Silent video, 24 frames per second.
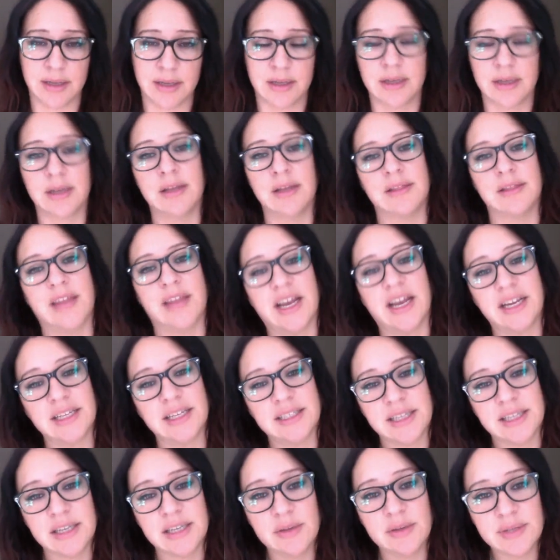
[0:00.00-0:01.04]
That
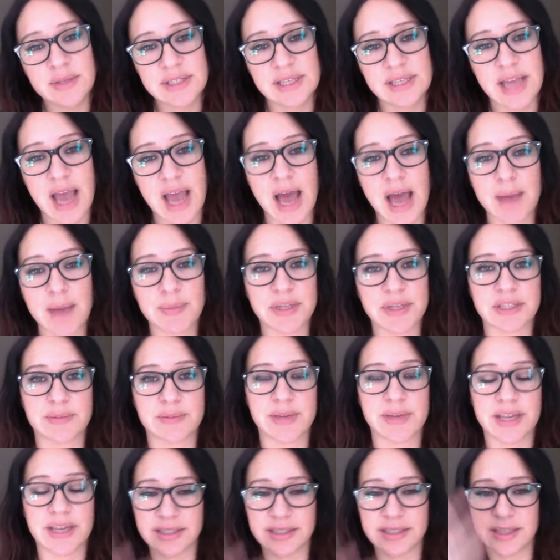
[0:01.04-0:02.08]
continuously happens
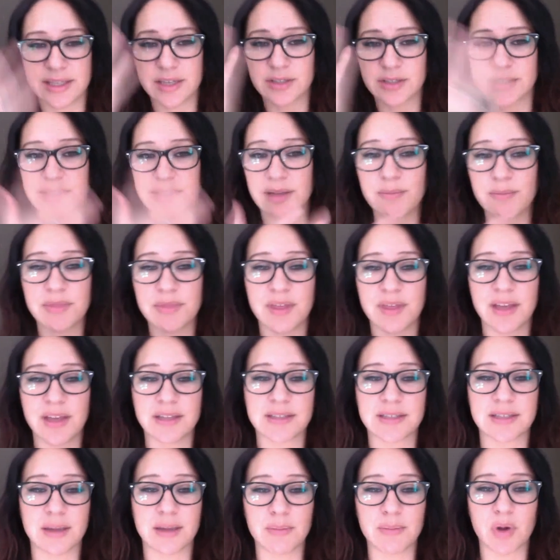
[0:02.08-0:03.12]
because there's something
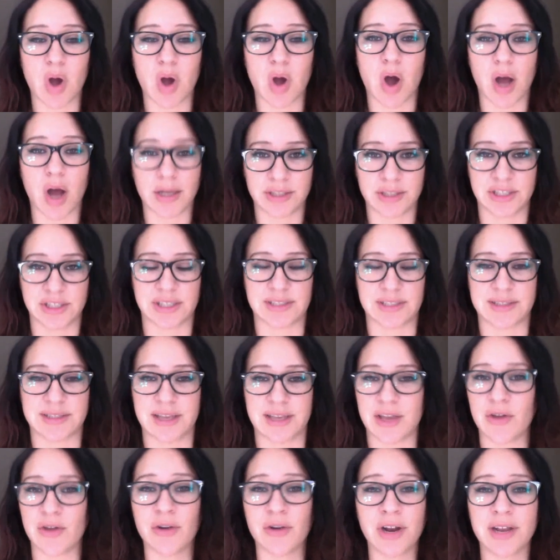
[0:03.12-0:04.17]
subconscious that
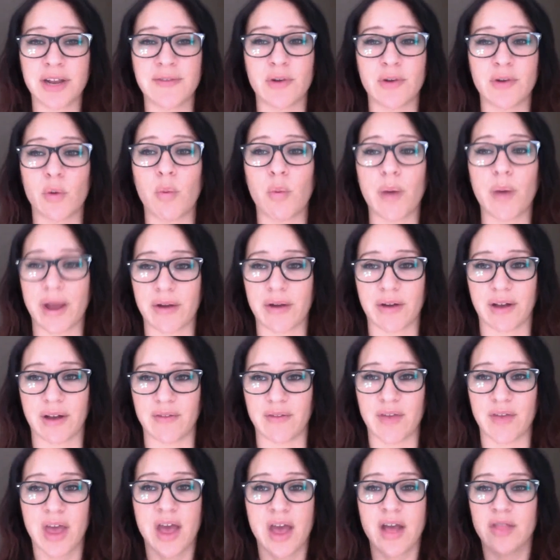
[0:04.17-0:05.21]
you're not even aware of.
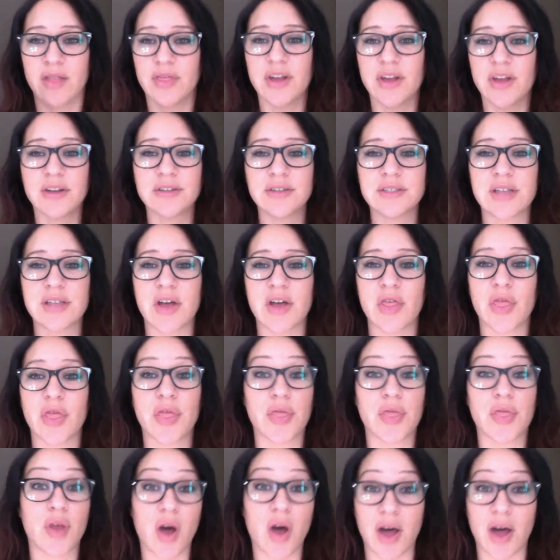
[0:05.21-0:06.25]
There's a
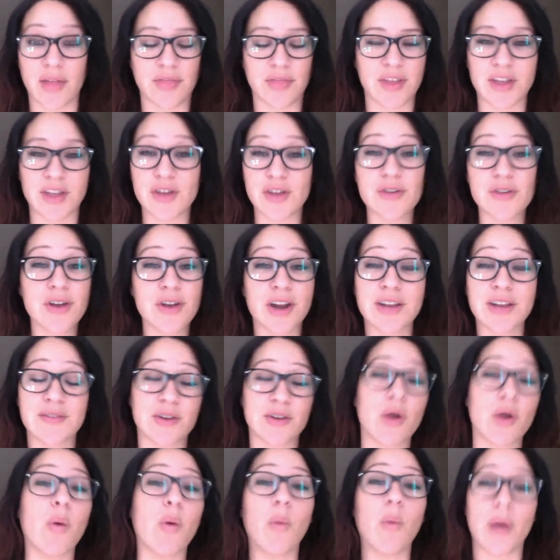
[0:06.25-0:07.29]
thought that you're not even
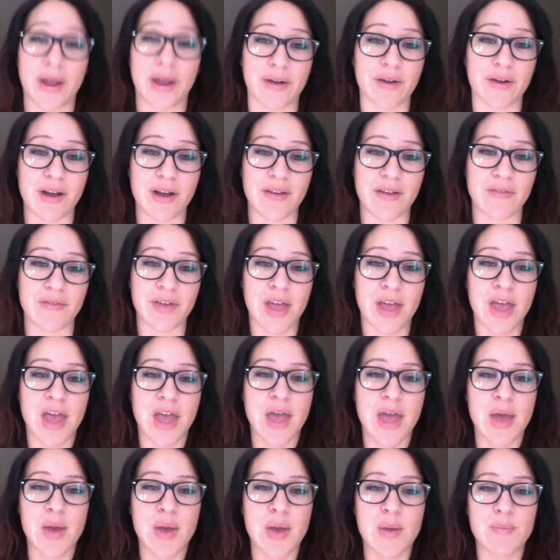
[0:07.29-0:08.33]
aware of.
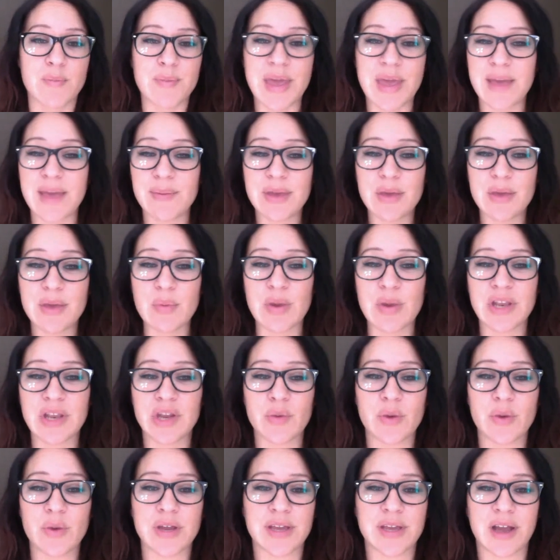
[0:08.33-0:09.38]
Maybe when you were
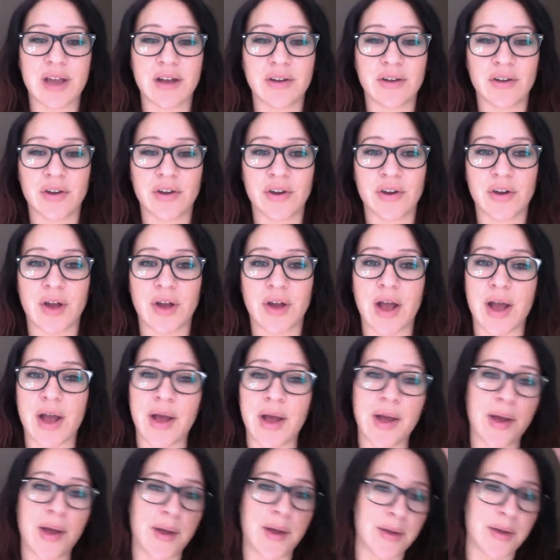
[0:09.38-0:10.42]
younger,
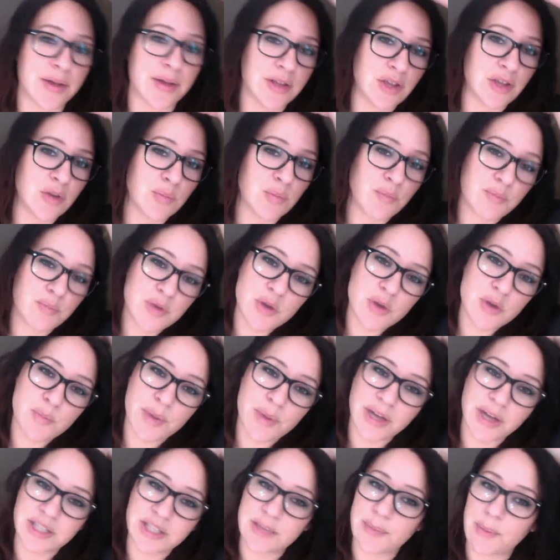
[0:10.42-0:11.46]
uh, you, you
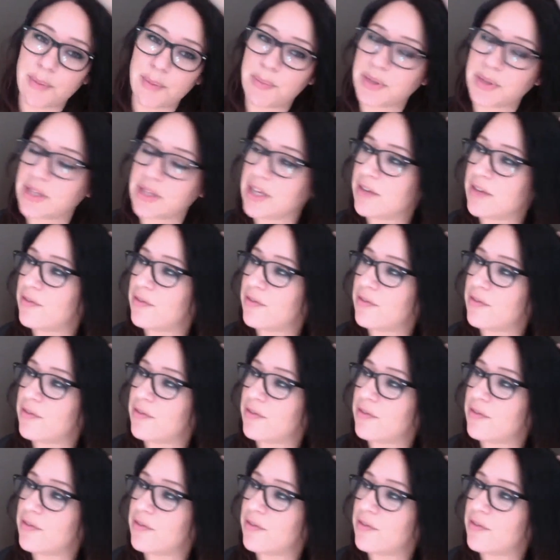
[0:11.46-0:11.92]
picked up a belief